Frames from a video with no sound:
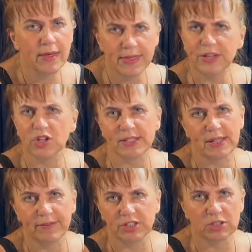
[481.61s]
They just
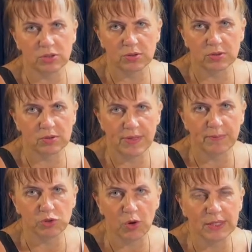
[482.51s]
left them
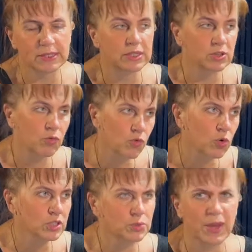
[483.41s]
to us. And of
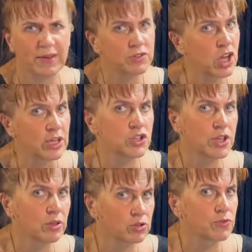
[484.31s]
course, we have changed a
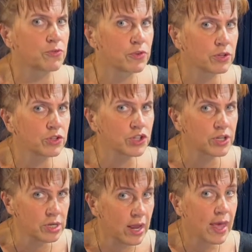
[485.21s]
lot of furniture,
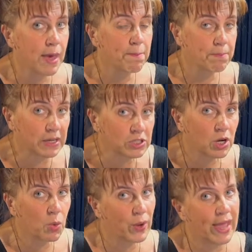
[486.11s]
but
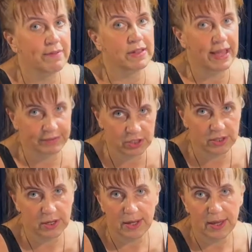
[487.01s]
we have left
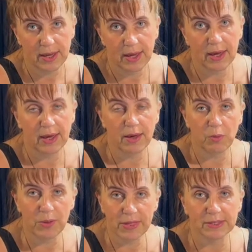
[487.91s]

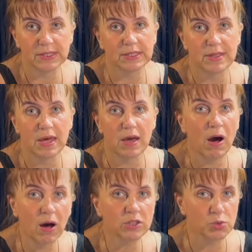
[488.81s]
with us the
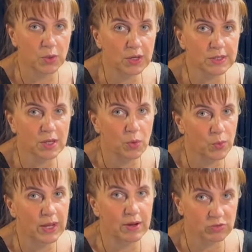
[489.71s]
artworks
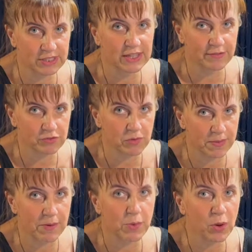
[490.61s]
we received from
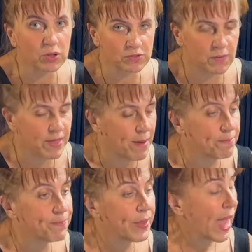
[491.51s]
them, we got from them.
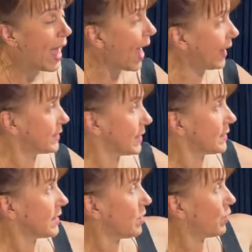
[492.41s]
And
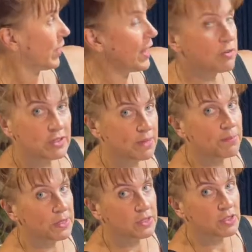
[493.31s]
so here is a
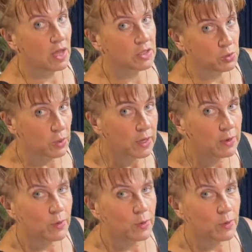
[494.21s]
pastel artwork.